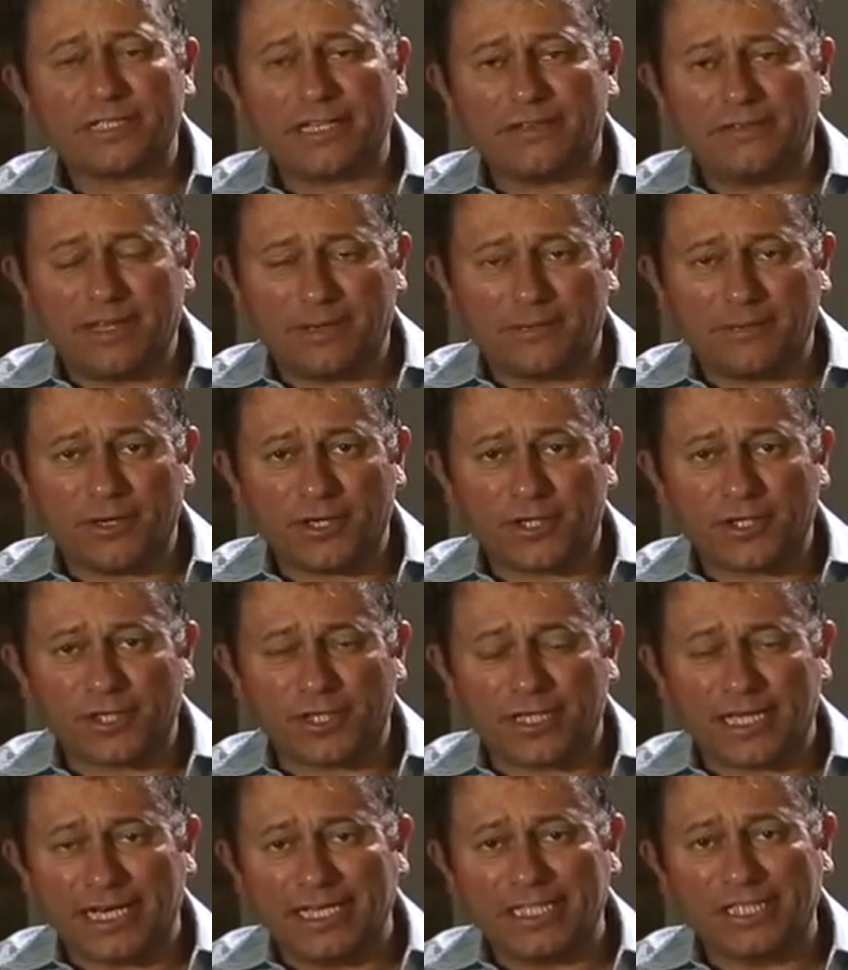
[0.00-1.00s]
to give the
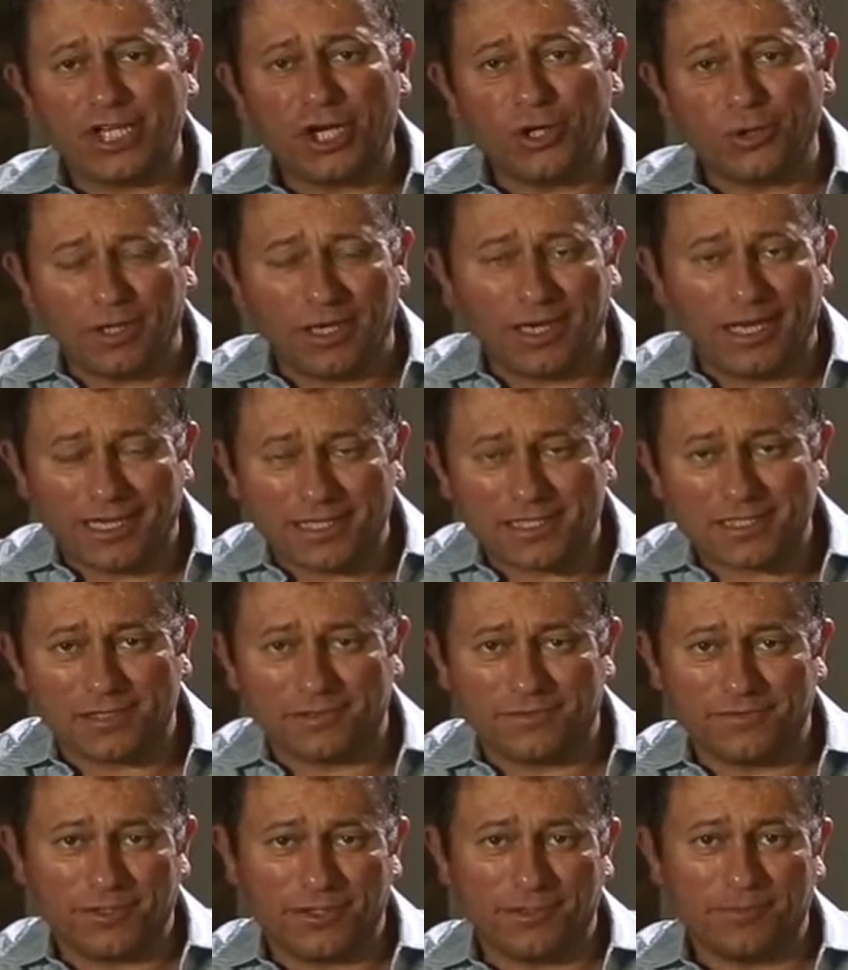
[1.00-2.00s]
impression that I don't like
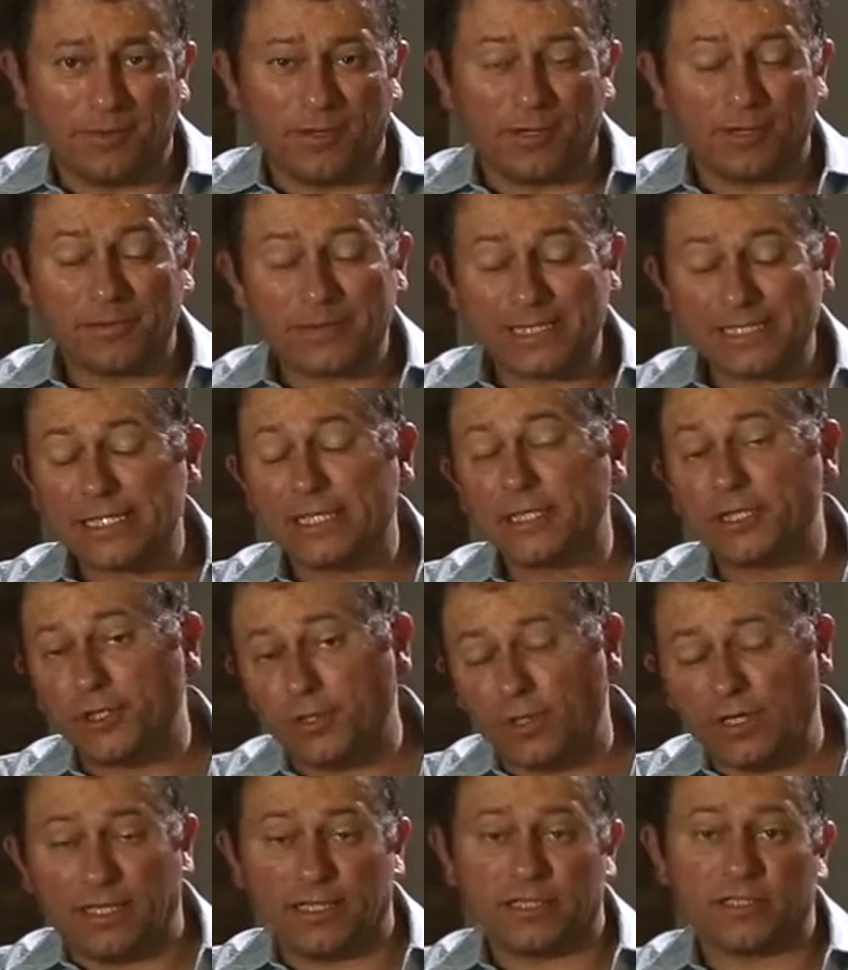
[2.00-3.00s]
Sauvignon Blanc, because I
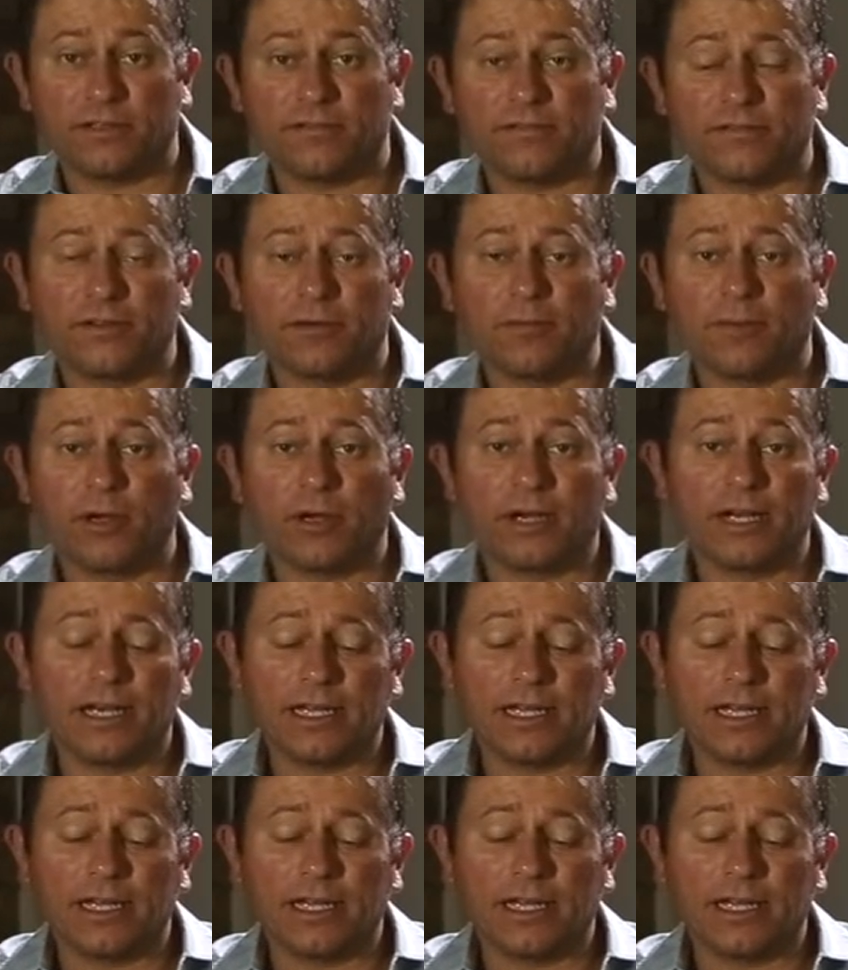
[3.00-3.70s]
do like Sauvignon Blanc.